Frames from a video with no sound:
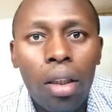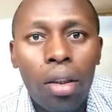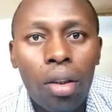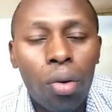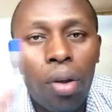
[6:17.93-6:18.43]

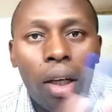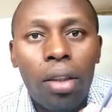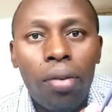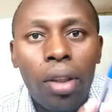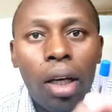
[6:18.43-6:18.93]
so that
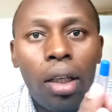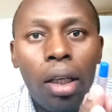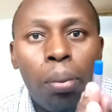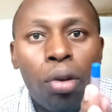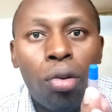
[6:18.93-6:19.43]
we can
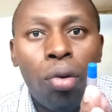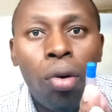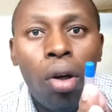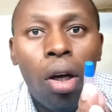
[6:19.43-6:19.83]
able to